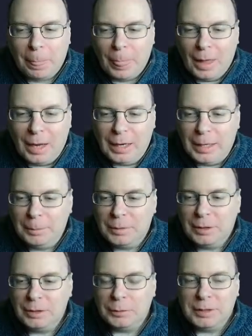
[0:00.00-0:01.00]
Because
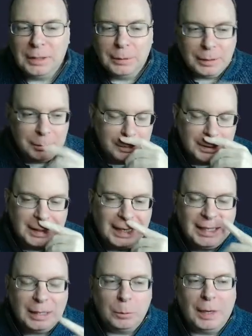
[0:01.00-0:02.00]
um, obviously this was sat
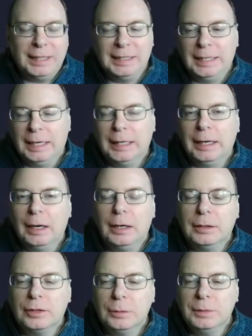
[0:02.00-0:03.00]
here waiting and then I
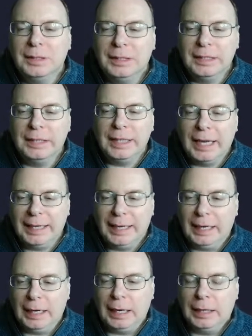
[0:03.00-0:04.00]
asked them to delay it
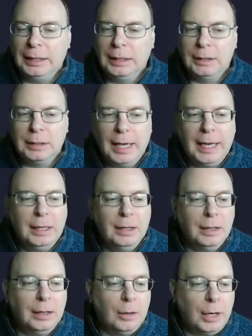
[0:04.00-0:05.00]
and then
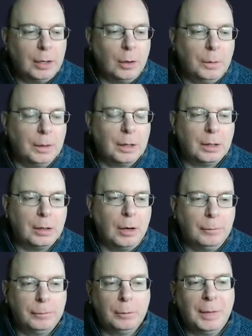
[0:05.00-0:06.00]
I got the
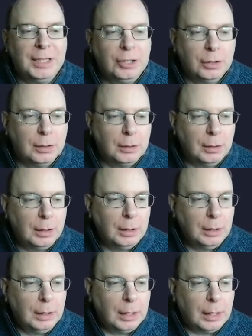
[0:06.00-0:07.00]
confirmation
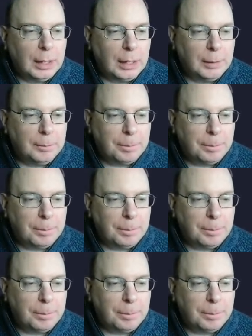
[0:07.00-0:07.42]
um,